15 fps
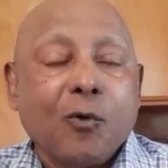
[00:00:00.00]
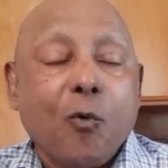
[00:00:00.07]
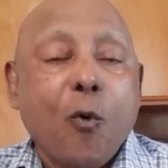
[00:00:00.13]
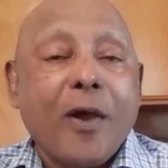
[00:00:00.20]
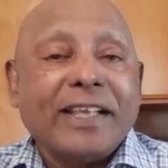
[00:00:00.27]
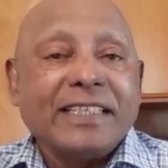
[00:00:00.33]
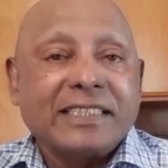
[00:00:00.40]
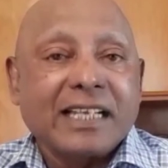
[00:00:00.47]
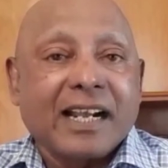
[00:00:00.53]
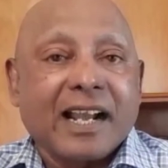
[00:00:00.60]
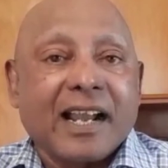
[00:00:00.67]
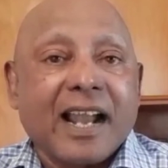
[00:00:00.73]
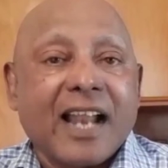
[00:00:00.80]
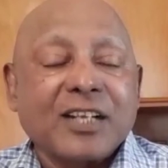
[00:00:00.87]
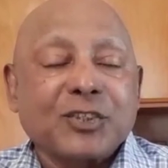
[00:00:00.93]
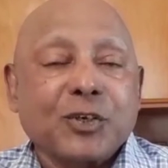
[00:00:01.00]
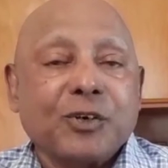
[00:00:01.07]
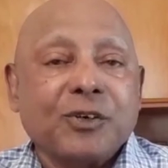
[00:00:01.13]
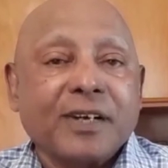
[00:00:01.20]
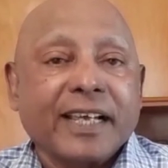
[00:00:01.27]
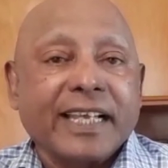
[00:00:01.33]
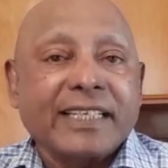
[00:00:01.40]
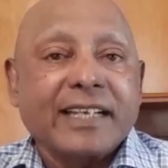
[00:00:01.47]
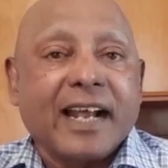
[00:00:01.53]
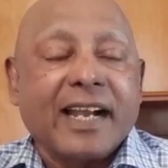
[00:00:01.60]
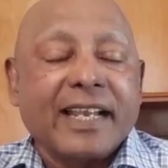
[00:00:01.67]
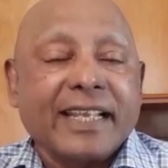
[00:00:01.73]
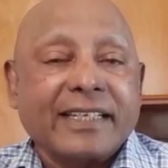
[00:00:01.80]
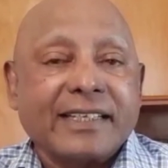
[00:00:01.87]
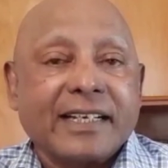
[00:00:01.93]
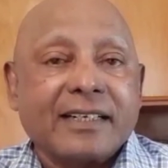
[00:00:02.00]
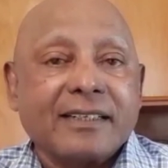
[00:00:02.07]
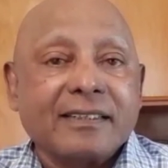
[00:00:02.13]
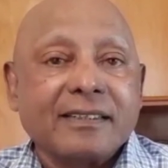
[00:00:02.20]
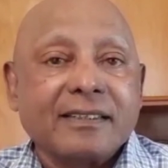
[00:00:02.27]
why children also get addicted.